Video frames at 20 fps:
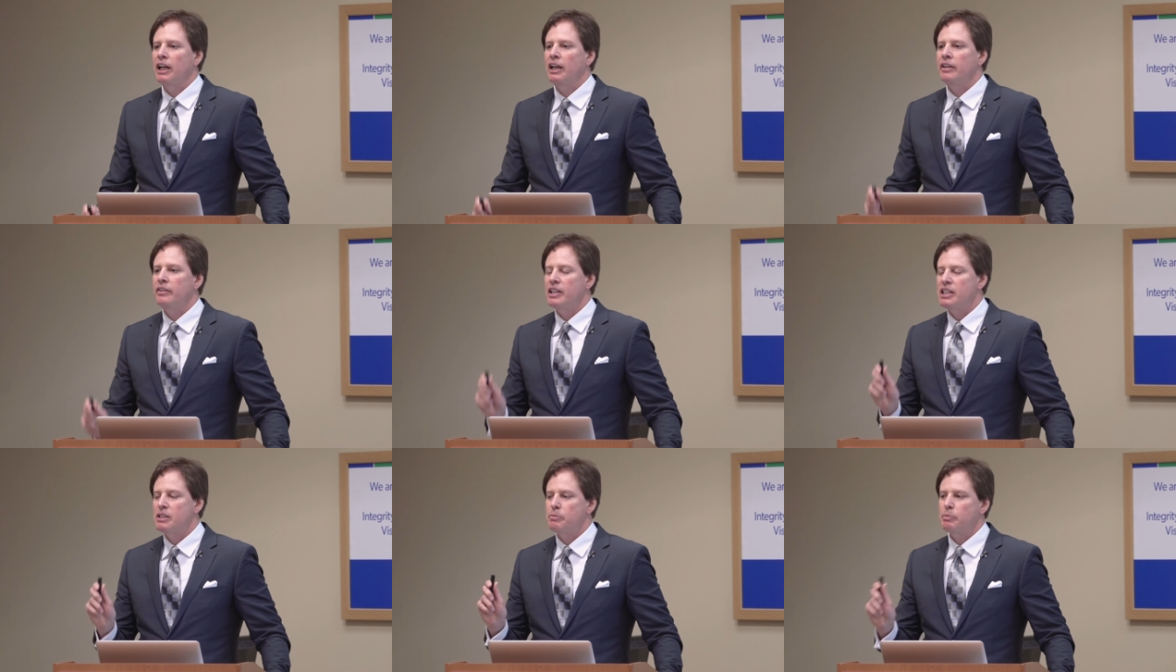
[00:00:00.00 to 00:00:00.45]

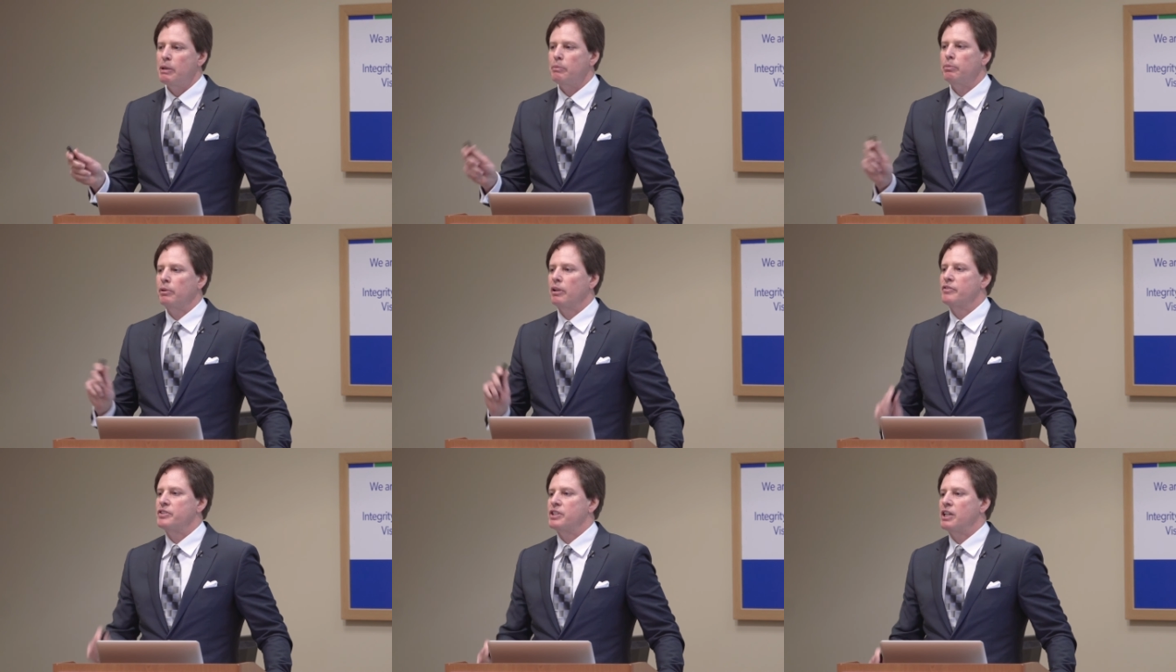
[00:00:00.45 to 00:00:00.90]
in these
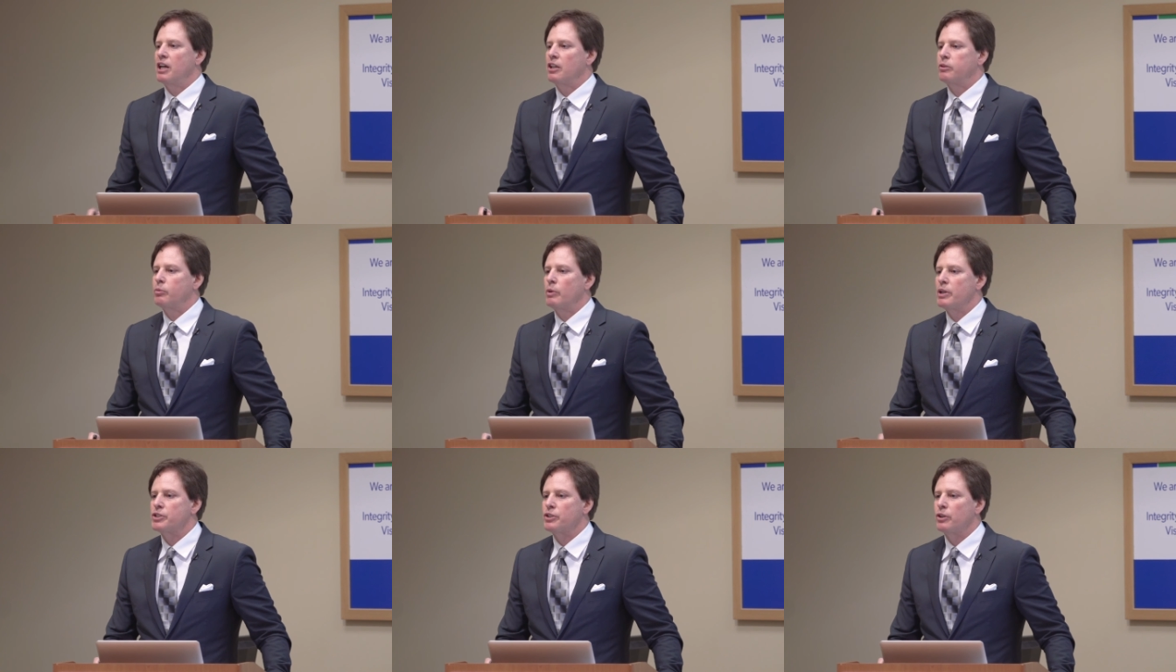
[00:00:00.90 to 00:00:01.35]
people of
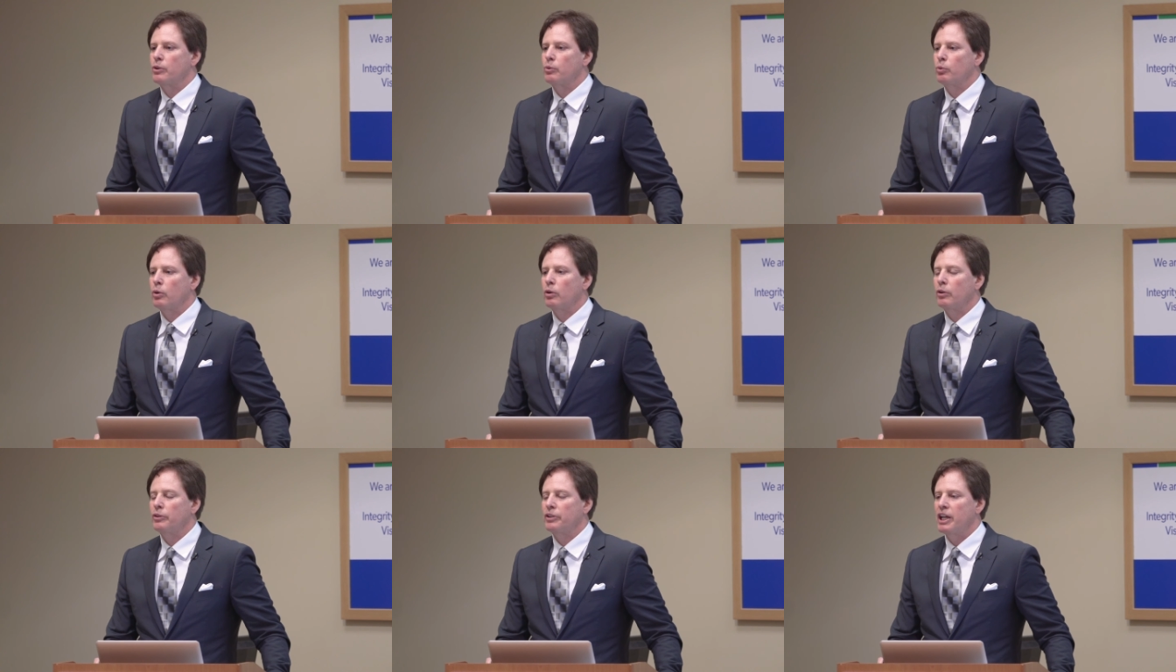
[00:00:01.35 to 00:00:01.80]

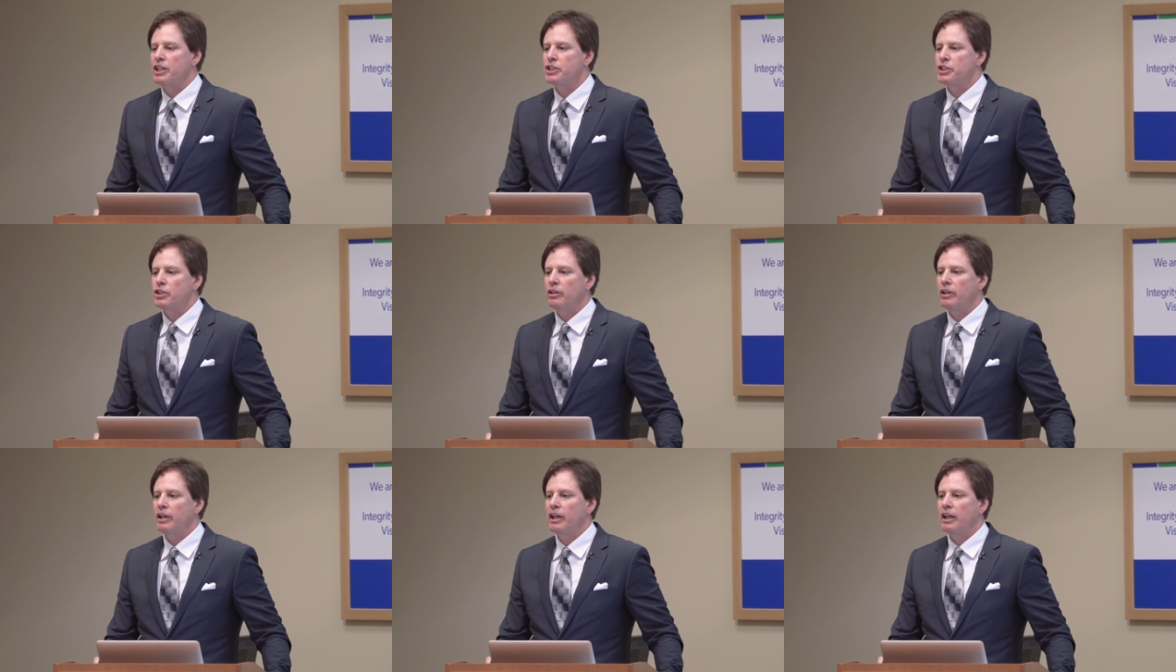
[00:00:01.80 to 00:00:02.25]
southwestern rural
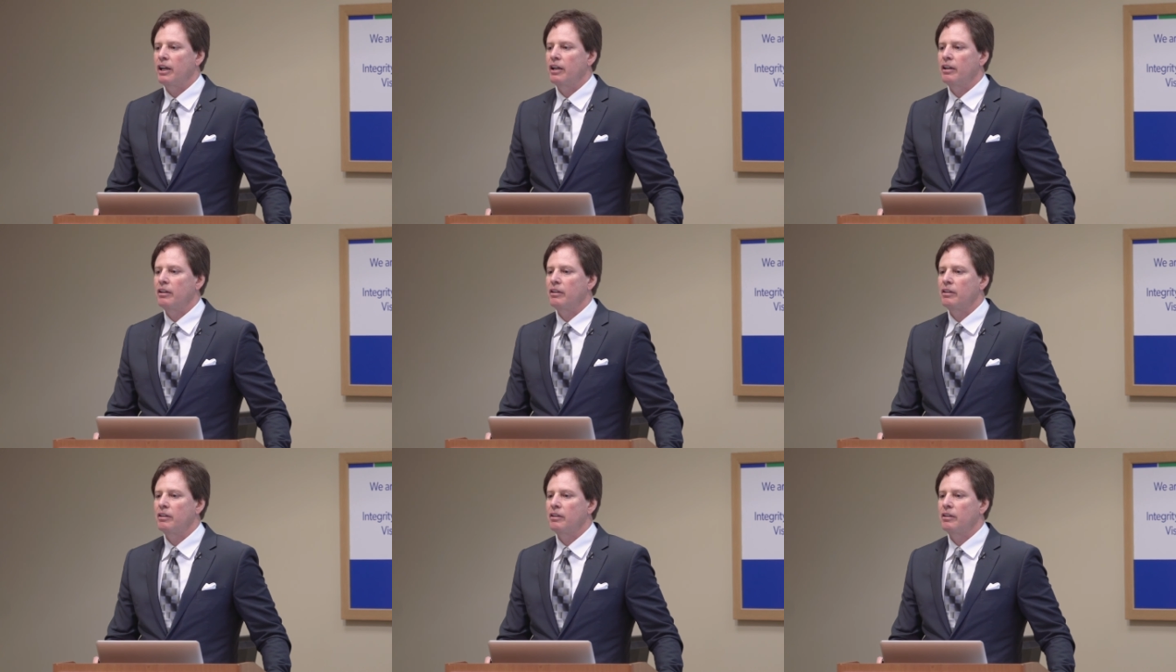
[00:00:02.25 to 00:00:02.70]

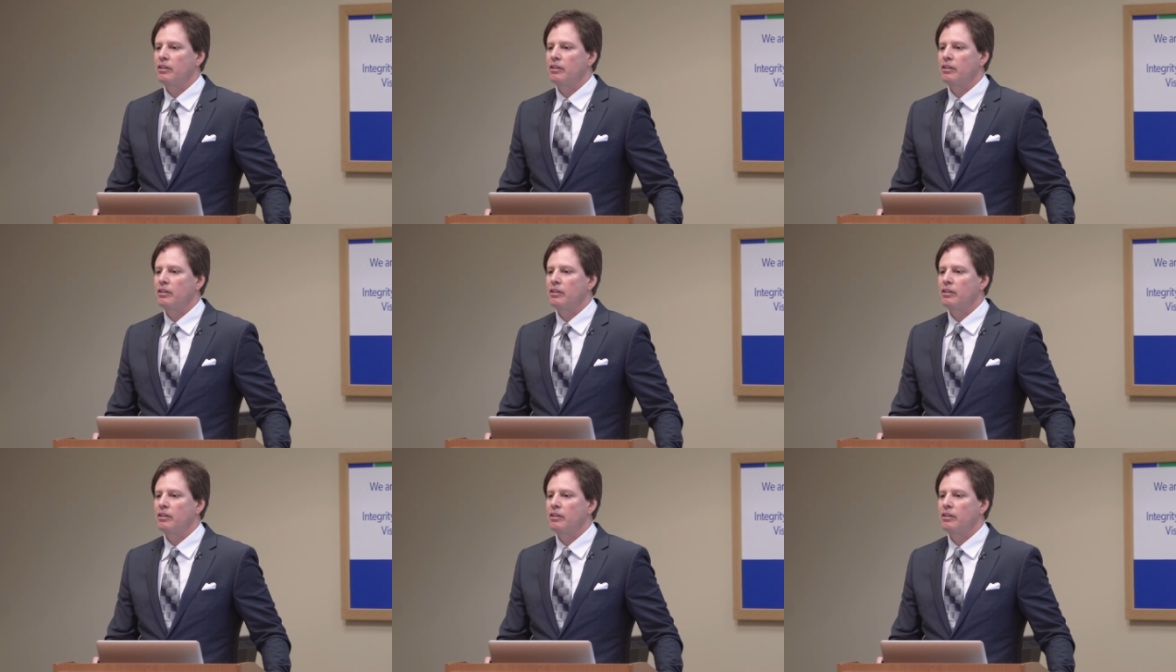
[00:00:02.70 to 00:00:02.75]
Nigeria